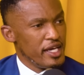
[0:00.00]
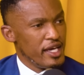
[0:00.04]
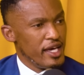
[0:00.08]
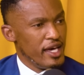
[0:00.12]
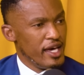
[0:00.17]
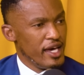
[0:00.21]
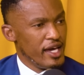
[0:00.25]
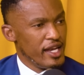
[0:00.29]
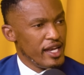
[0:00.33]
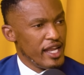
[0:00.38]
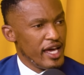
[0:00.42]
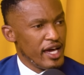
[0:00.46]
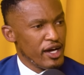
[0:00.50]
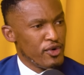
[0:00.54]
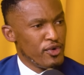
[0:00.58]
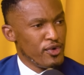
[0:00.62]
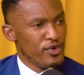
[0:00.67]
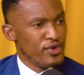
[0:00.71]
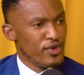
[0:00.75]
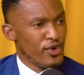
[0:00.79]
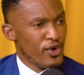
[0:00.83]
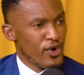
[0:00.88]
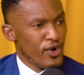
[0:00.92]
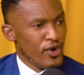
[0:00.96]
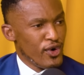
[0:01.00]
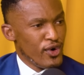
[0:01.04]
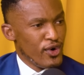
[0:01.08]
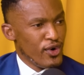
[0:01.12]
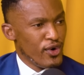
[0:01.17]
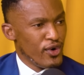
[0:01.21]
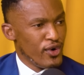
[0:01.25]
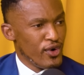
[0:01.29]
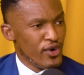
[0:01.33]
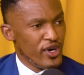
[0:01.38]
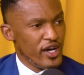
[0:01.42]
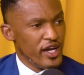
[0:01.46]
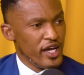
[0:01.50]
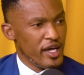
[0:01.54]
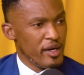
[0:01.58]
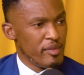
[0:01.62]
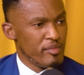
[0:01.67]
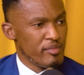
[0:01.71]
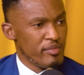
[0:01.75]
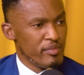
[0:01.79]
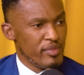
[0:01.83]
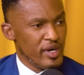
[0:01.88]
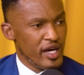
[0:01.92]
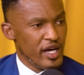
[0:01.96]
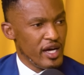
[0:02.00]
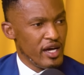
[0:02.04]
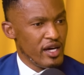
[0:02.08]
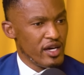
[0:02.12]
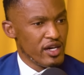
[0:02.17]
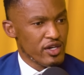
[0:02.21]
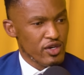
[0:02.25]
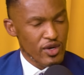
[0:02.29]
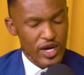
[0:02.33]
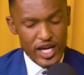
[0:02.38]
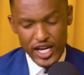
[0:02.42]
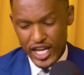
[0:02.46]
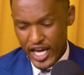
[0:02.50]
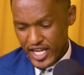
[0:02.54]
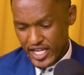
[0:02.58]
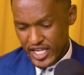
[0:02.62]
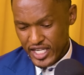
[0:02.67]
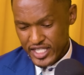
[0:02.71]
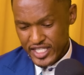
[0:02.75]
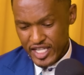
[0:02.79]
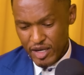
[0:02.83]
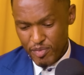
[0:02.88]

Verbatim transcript: Like Royal Highness